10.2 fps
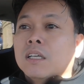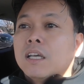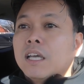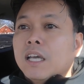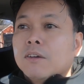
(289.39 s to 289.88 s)

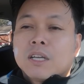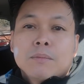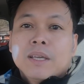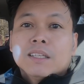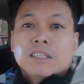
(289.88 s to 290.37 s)
And what I
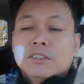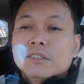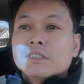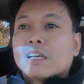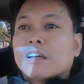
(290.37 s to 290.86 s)
mainly
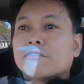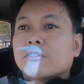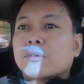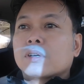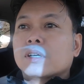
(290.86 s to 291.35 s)
use that
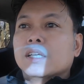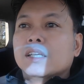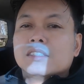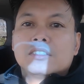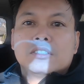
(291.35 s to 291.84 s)
for
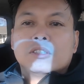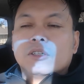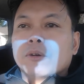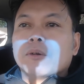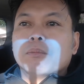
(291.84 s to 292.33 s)
is
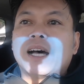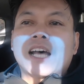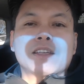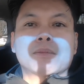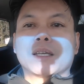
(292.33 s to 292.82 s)
to
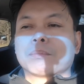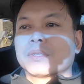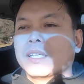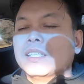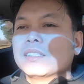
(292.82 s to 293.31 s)
buy my
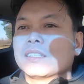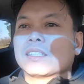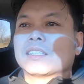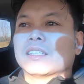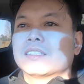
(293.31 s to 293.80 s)
plane
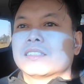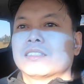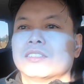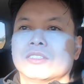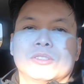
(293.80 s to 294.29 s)
tickets
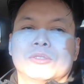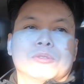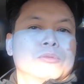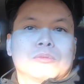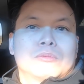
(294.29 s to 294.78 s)
to
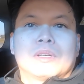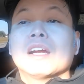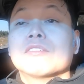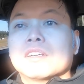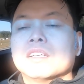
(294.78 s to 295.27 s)
wherever.